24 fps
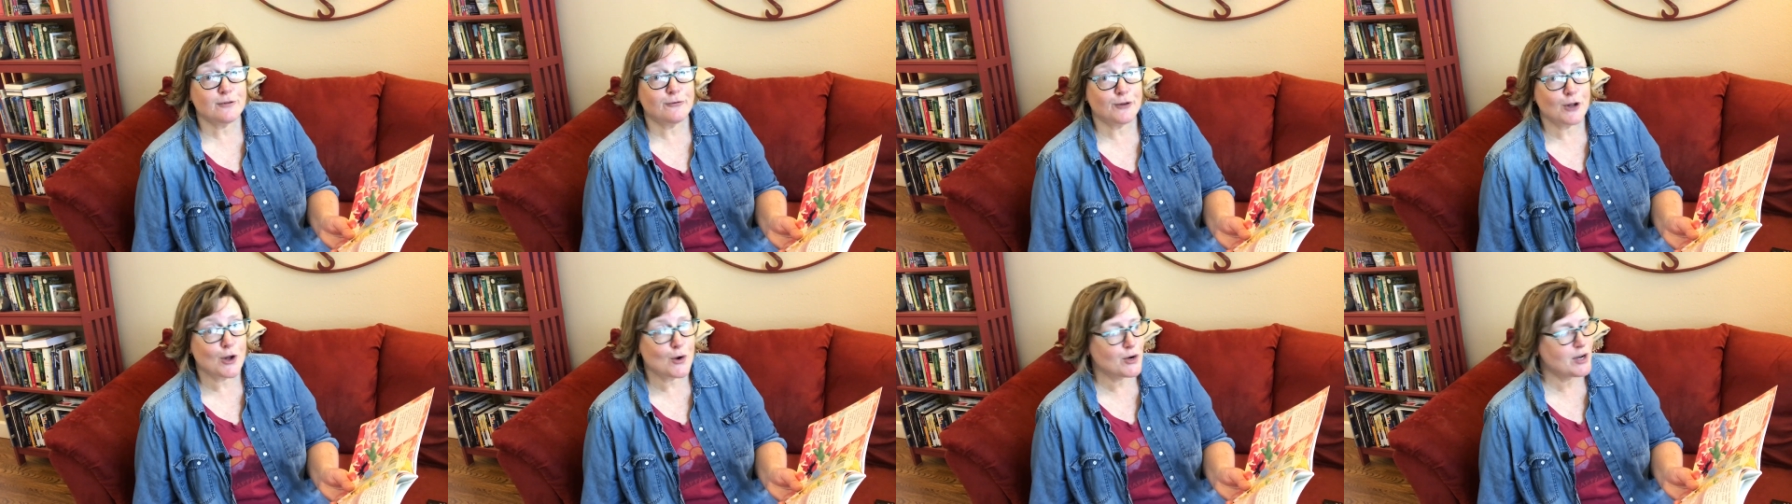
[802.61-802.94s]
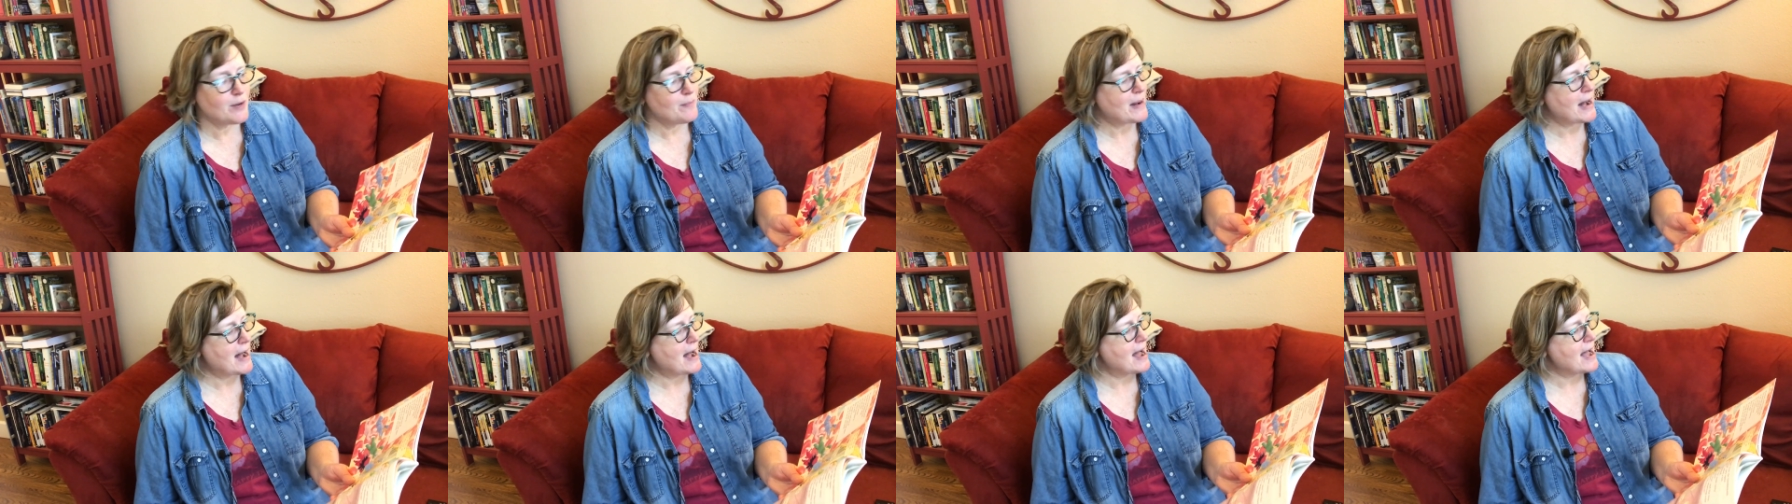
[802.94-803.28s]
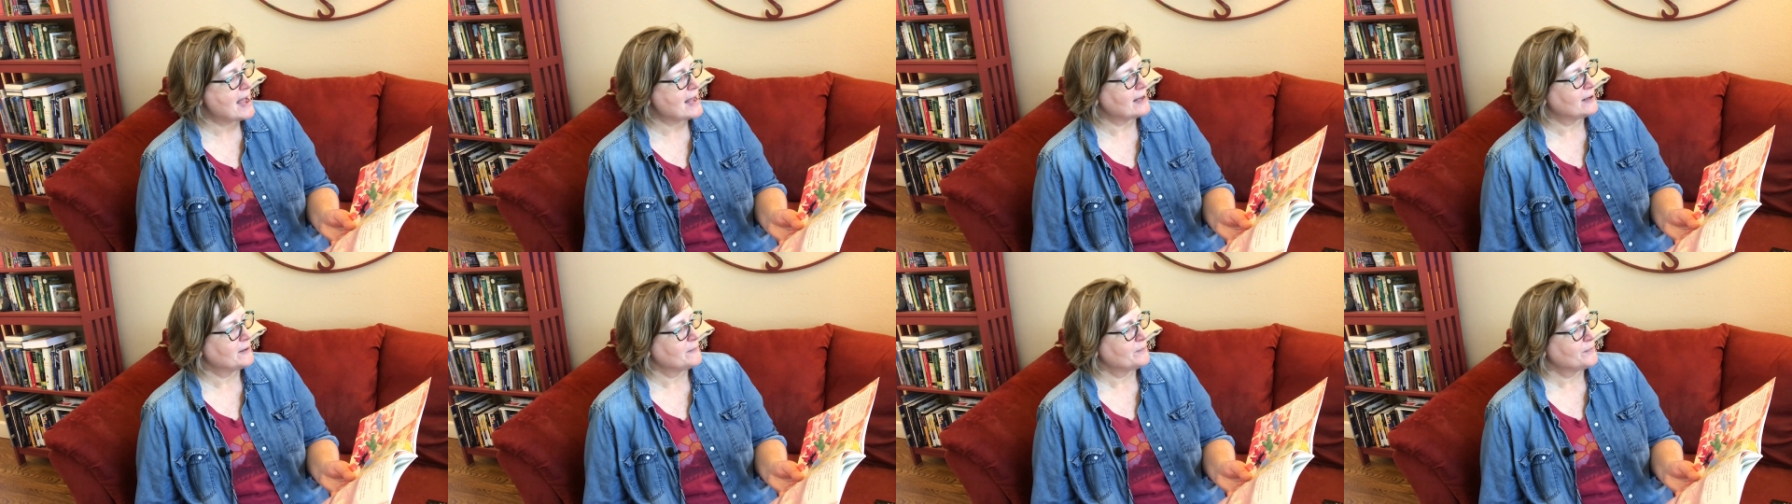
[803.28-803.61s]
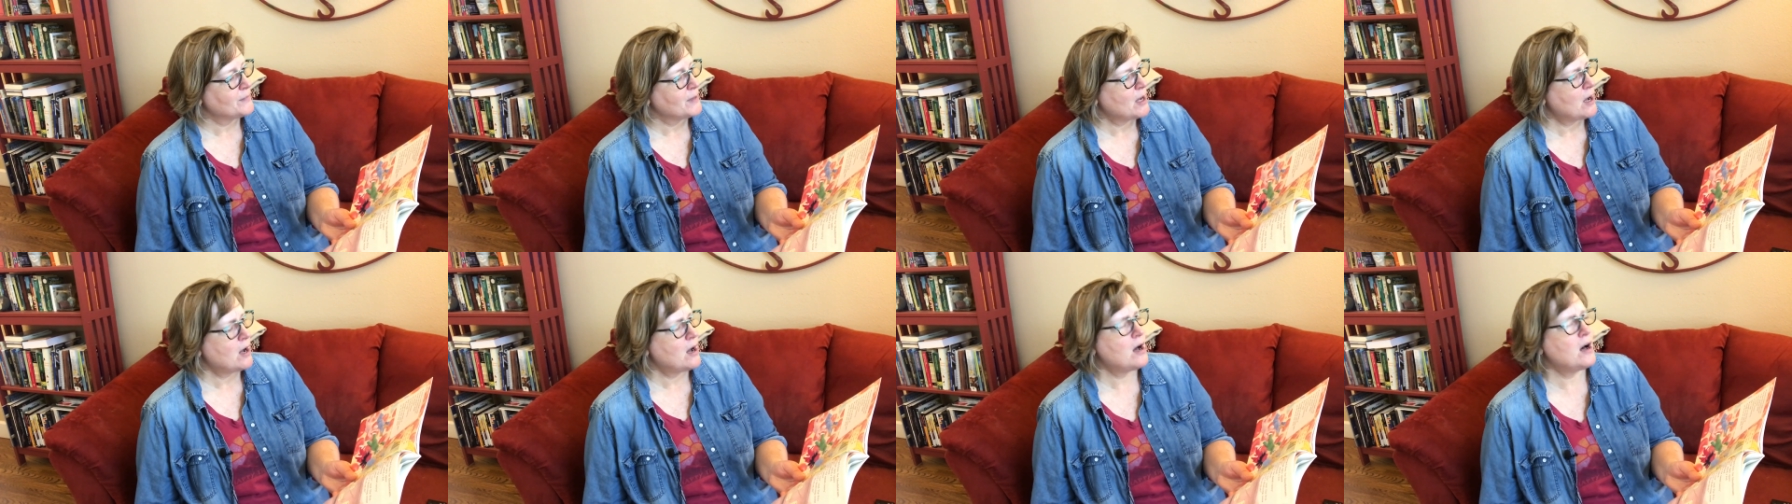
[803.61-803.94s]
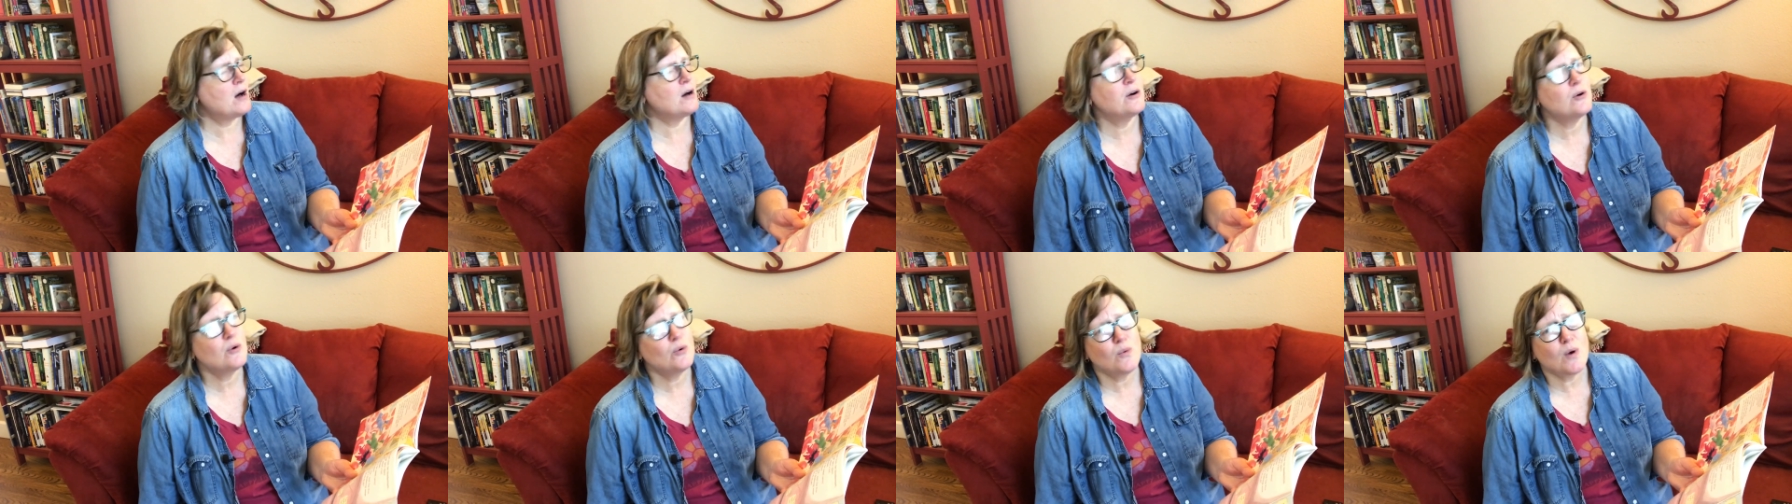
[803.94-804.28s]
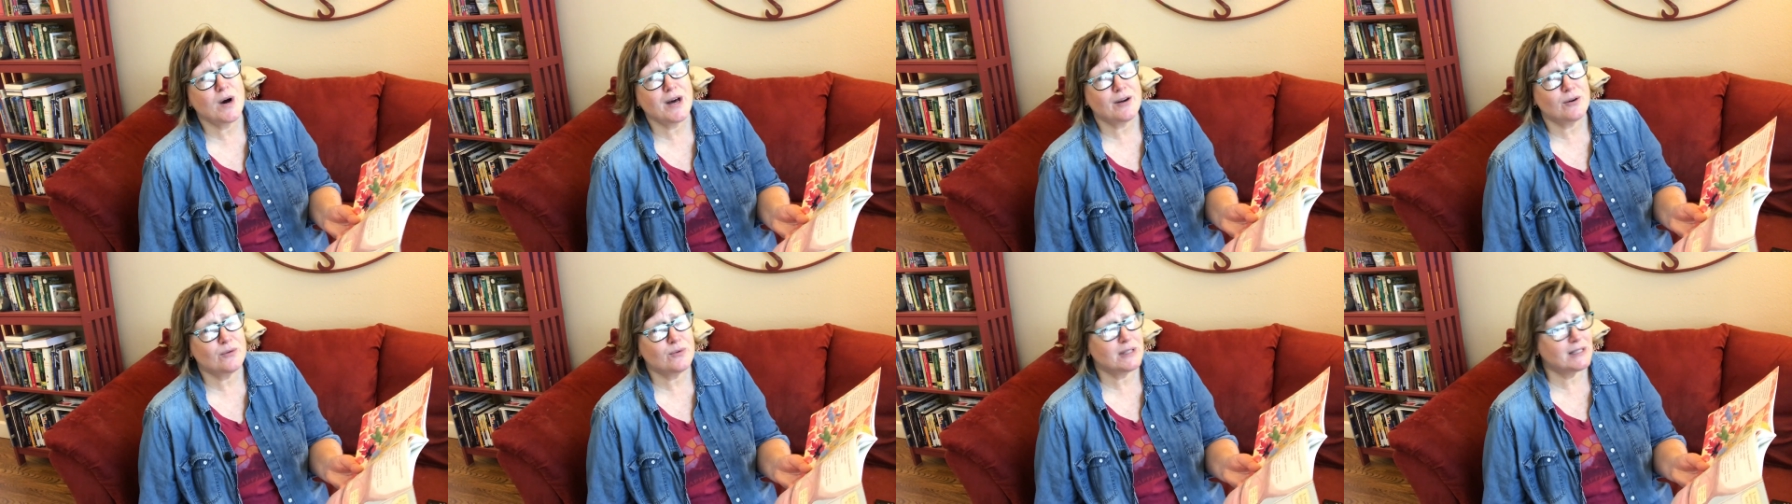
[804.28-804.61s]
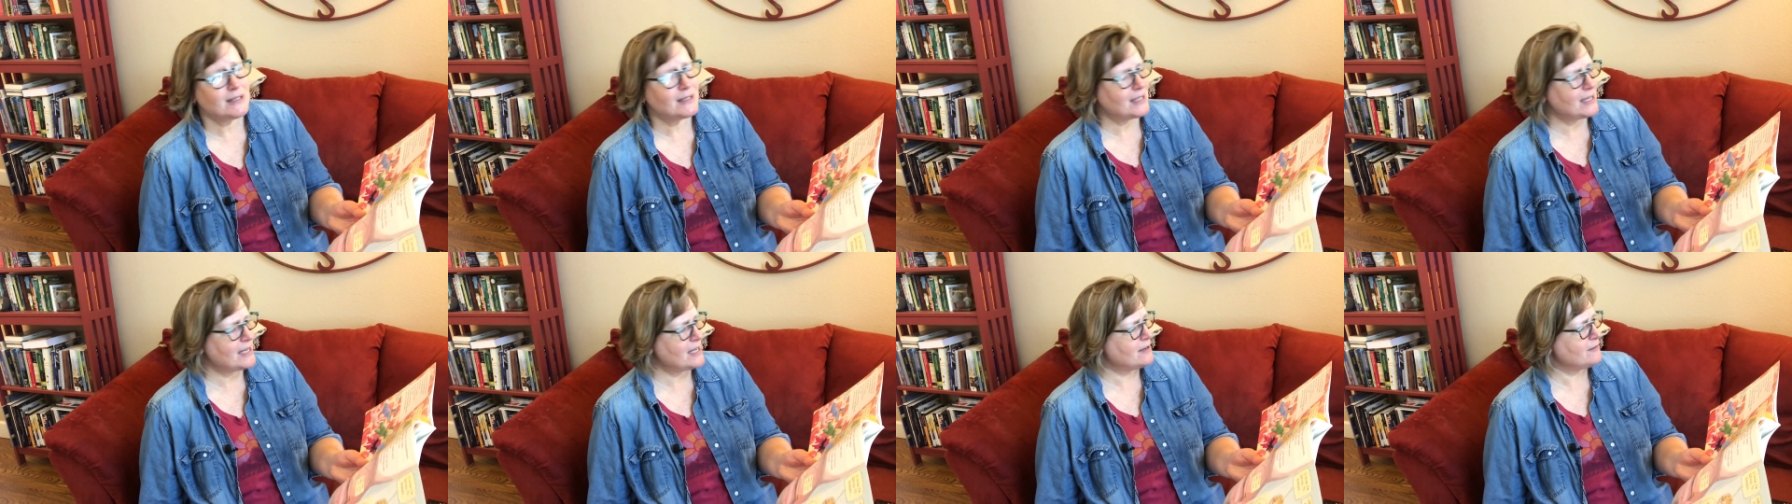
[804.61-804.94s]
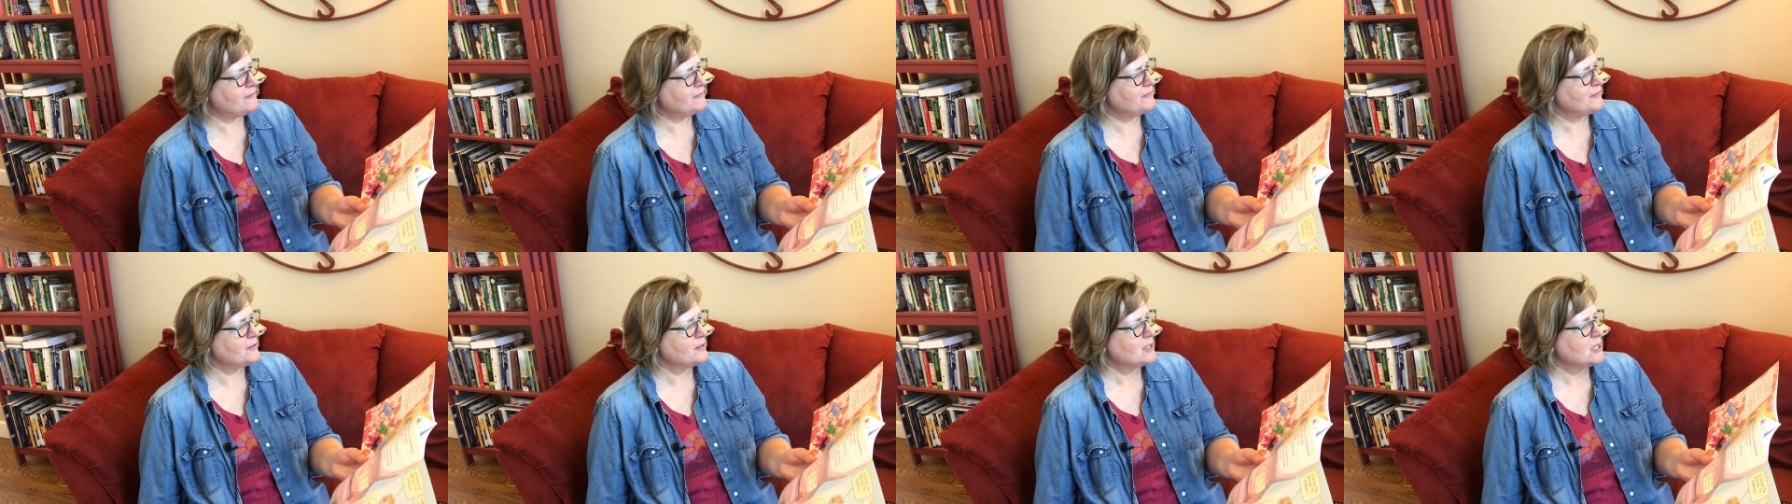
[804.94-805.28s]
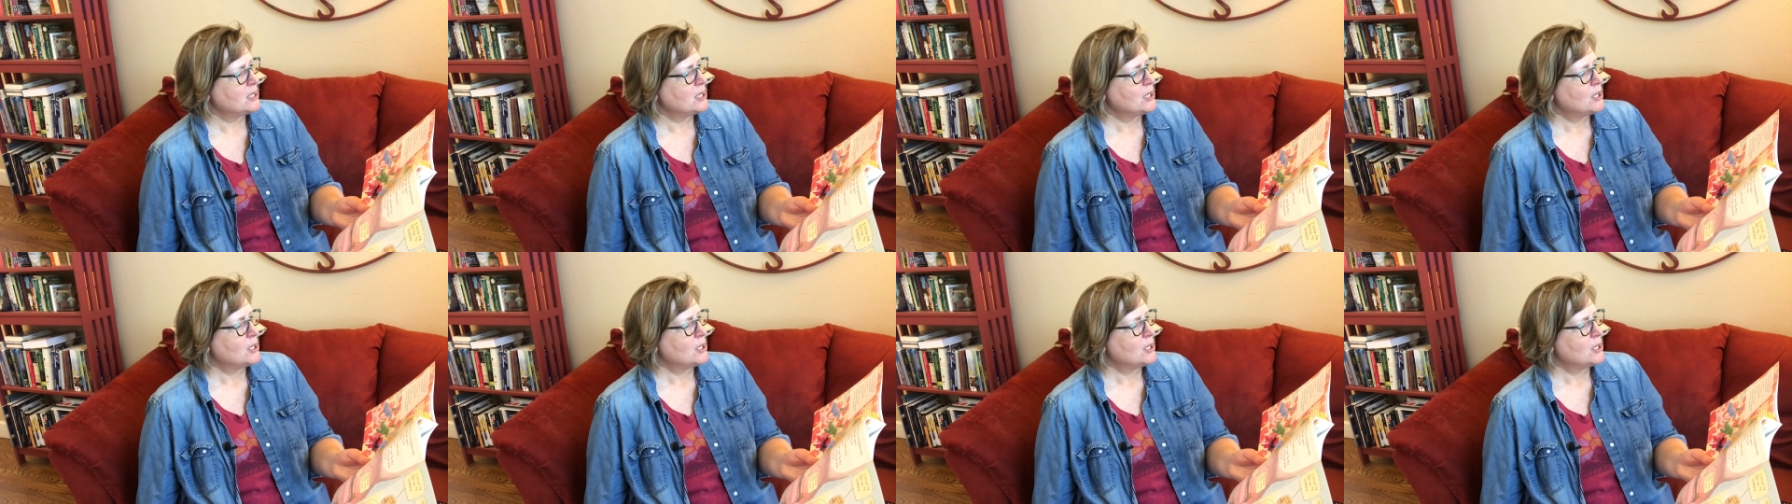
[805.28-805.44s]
floated by. Oh, what a relief.